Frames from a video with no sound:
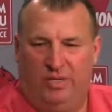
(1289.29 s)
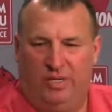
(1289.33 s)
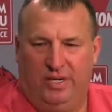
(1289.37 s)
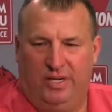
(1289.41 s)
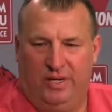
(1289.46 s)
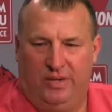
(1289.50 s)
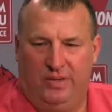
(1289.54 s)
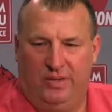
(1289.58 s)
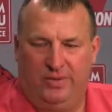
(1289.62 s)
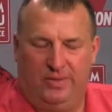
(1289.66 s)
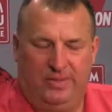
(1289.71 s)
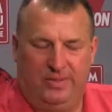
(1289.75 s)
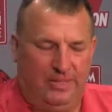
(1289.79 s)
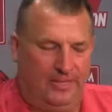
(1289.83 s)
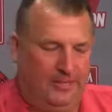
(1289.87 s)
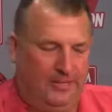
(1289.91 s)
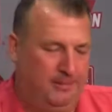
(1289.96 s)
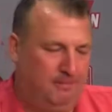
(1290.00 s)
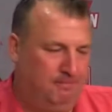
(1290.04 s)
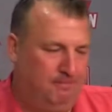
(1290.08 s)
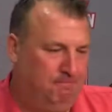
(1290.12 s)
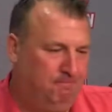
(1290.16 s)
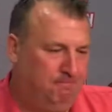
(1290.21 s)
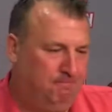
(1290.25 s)
You
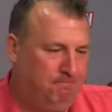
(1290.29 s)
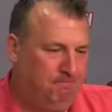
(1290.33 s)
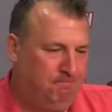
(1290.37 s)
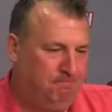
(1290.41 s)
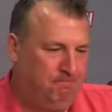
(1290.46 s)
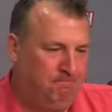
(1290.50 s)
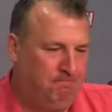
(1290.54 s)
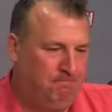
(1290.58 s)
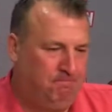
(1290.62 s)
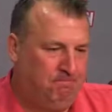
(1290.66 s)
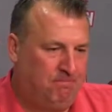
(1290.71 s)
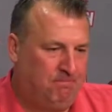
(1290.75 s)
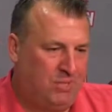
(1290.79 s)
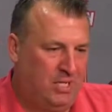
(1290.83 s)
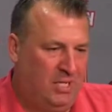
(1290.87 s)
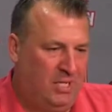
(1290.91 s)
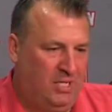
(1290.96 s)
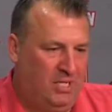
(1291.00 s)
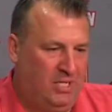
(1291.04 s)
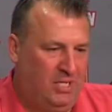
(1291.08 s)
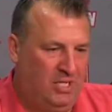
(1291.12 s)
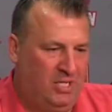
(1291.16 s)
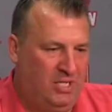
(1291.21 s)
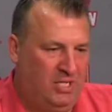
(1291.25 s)
know,
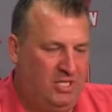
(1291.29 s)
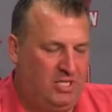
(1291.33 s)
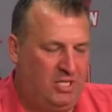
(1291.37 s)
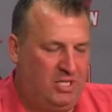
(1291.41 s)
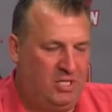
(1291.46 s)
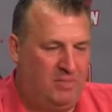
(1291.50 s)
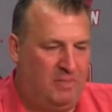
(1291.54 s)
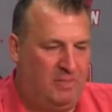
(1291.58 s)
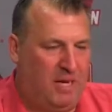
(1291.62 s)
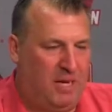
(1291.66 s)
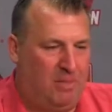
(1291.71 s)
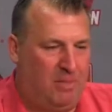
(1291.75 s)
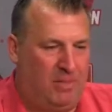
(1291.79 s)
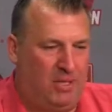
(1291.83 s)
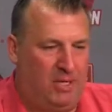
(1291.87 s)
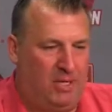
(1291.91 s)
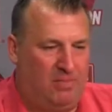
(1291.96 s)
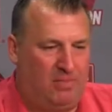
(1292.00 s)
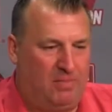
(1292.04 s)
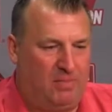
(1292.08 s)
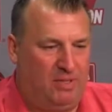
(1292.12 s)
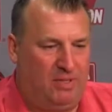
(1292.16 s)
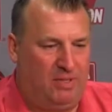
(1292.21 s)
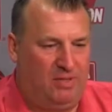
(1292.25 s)
and these things pop
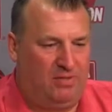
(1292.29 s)
up.